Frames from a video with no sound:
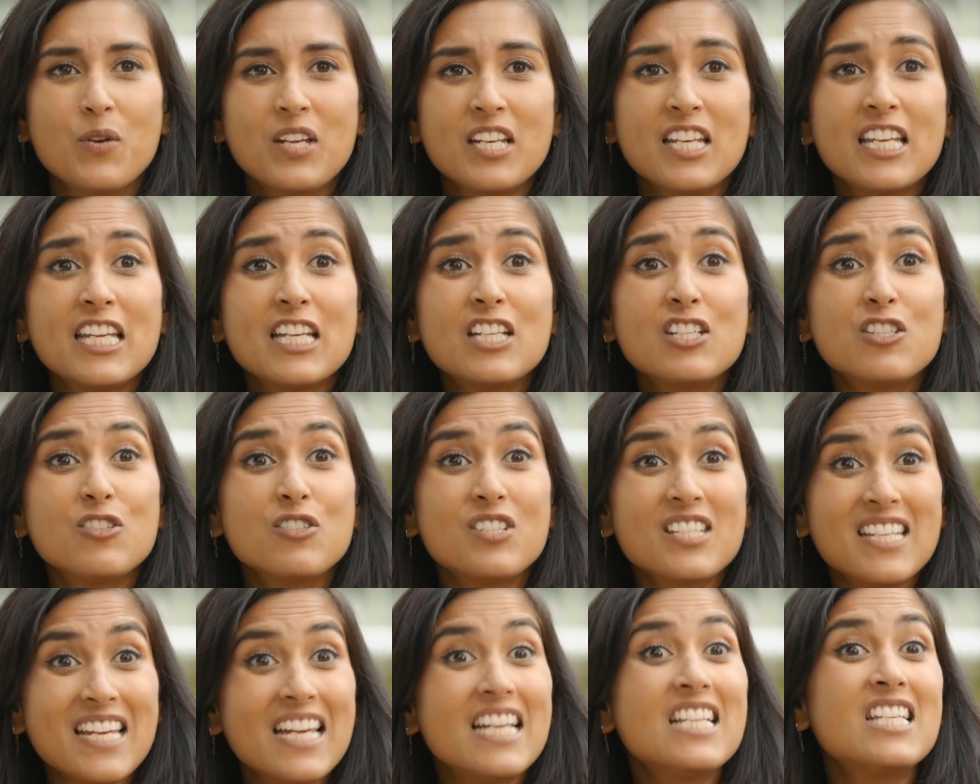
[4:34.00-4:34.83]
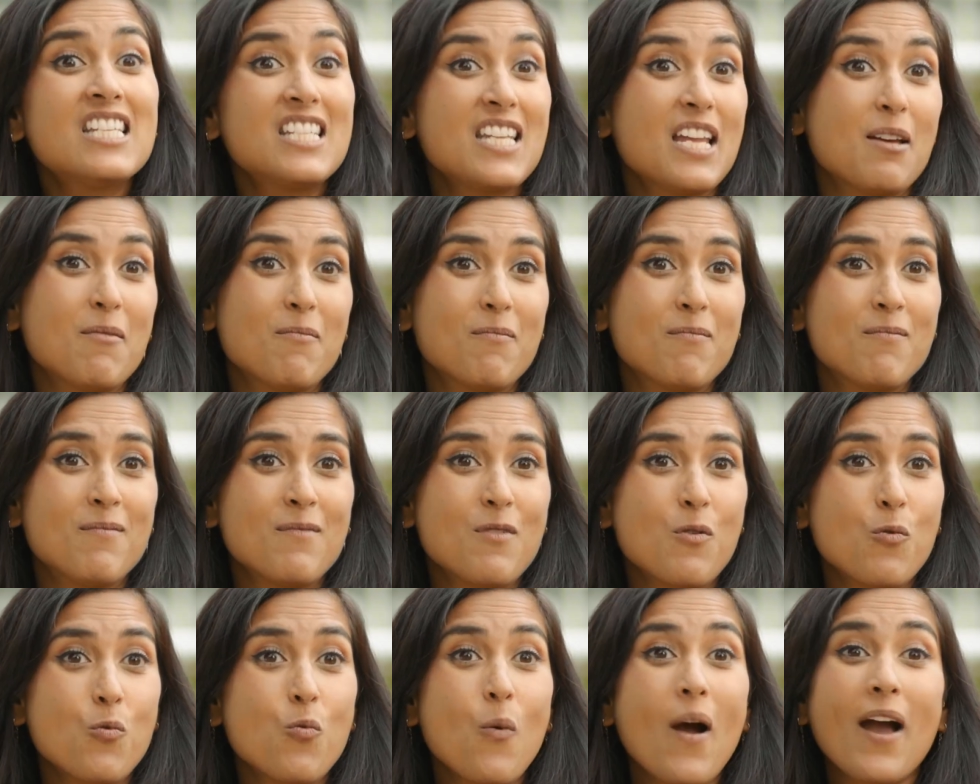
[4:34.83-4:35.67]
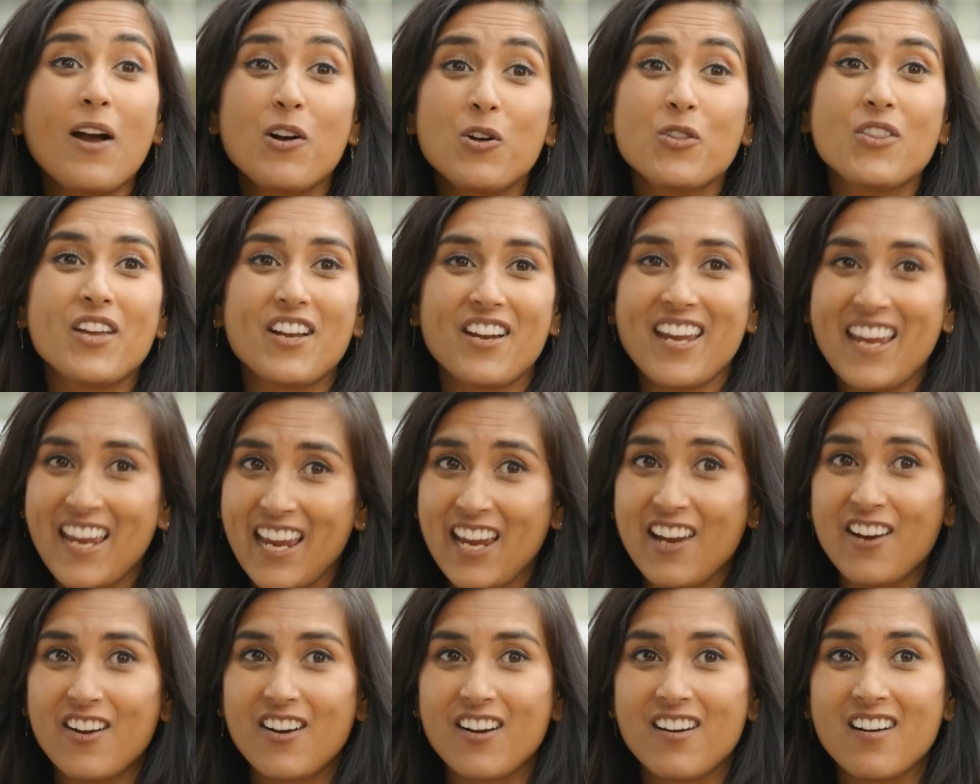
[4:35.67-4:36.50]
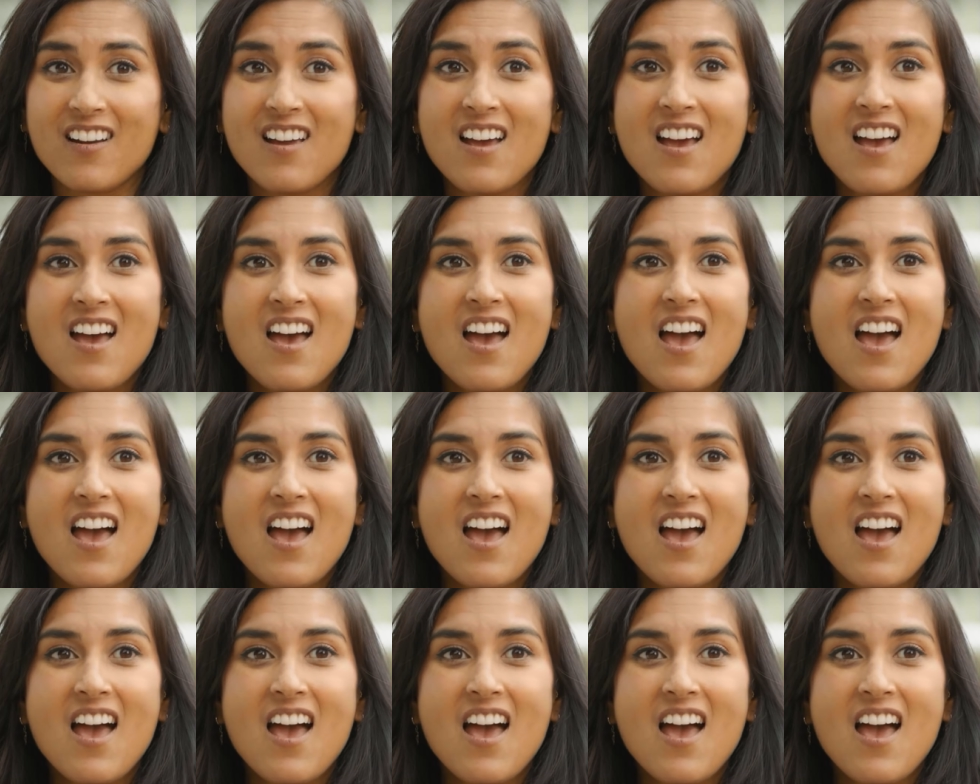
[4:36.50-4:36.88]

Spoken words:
we need to teach them while they're here.